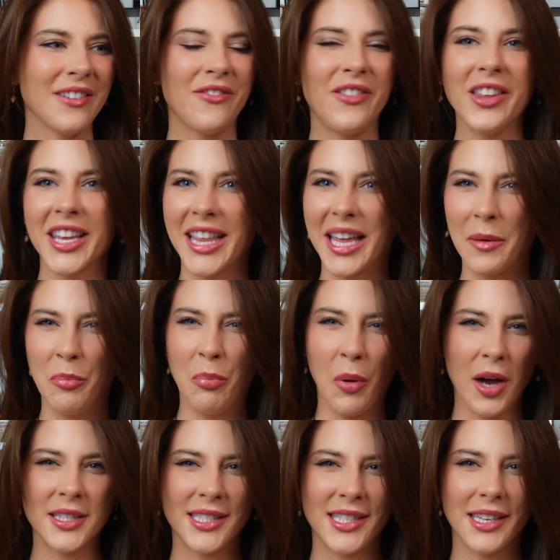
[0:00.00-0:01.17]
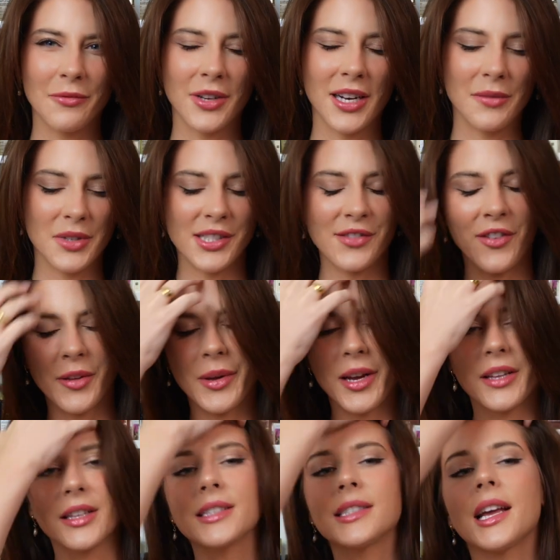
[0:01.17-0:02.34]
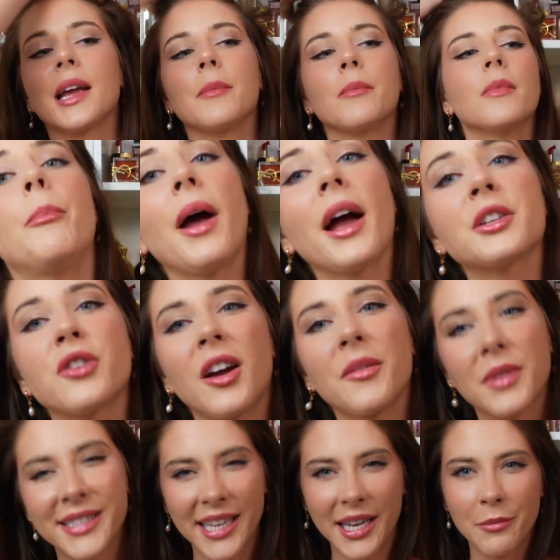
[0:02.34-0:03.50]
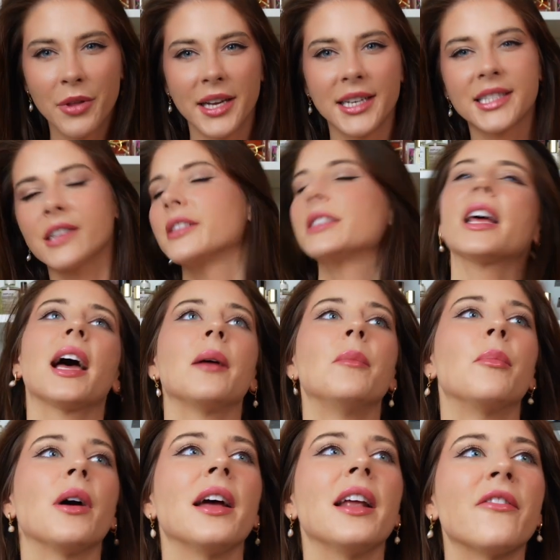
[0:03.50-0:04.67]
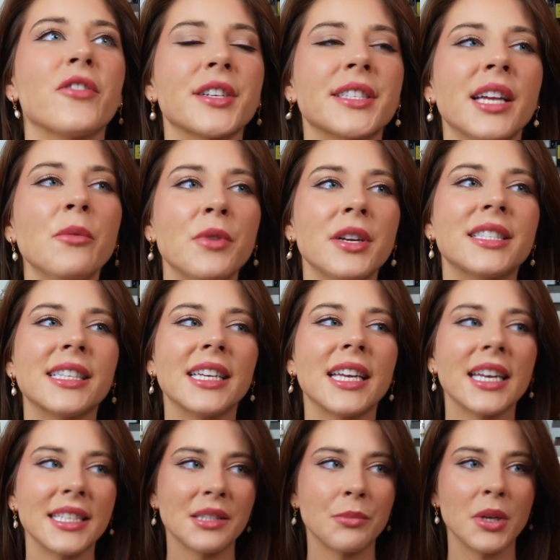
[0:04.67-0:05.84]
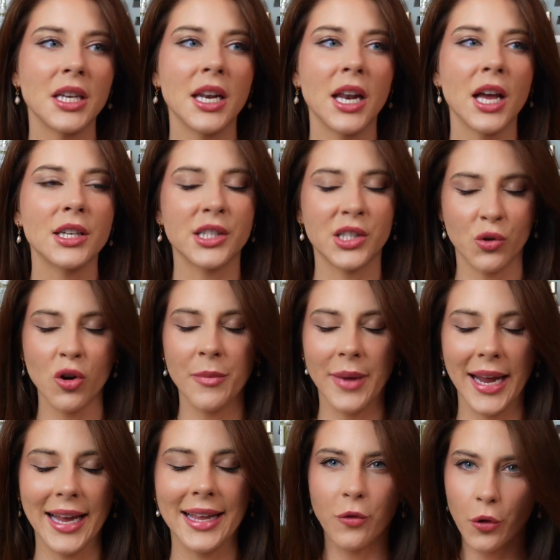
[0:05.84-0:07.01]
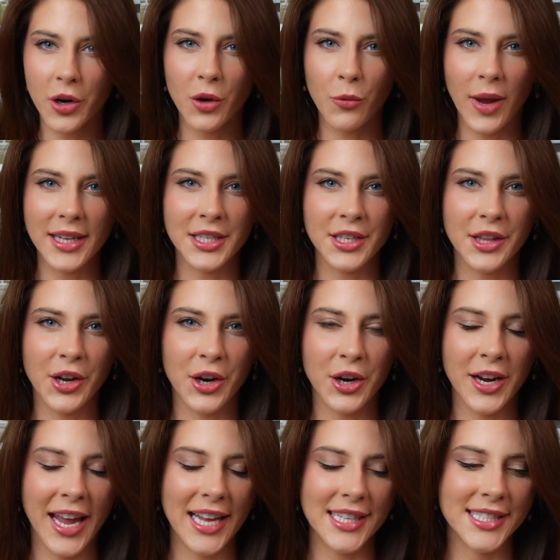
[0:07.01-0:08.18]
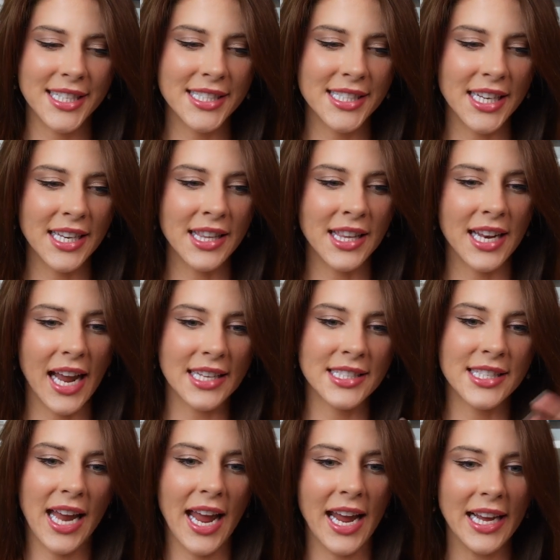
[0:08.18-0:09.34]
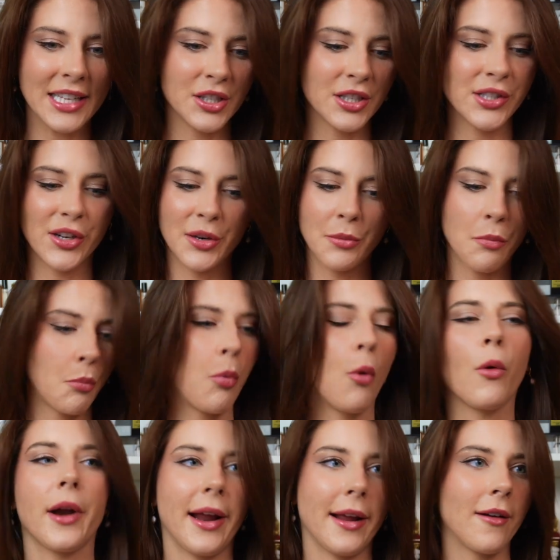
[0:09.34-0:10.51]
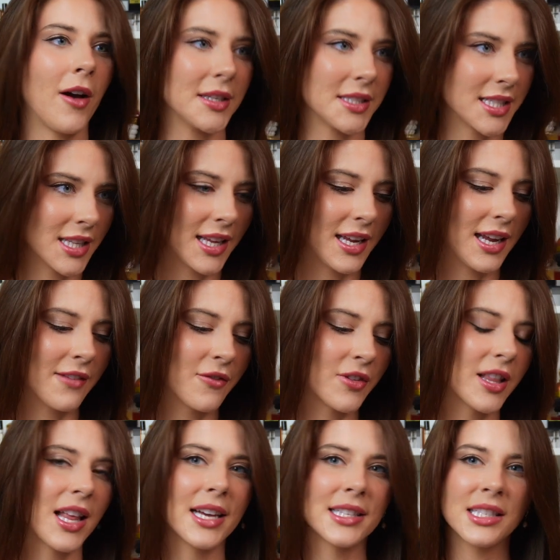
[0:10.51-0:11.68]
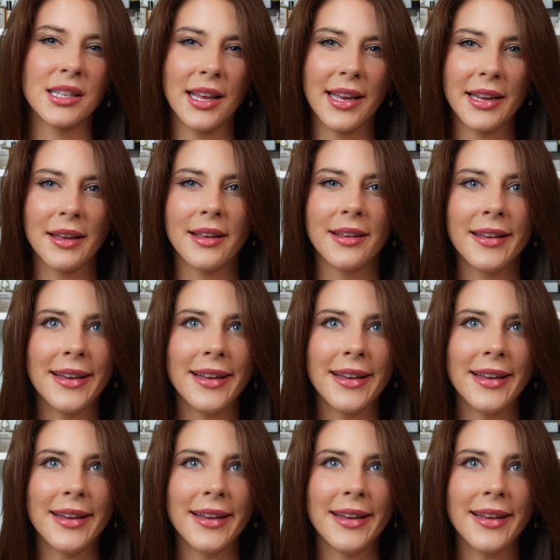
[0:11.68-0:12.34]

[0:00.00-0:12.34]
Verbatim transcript: feeling like Buxton when I'm just filming on the same backdrop, the same place all the time. But for some reason, it has been storming. Florida went into the hurricane season. The next day, it just started pouring constantly. And for the last like,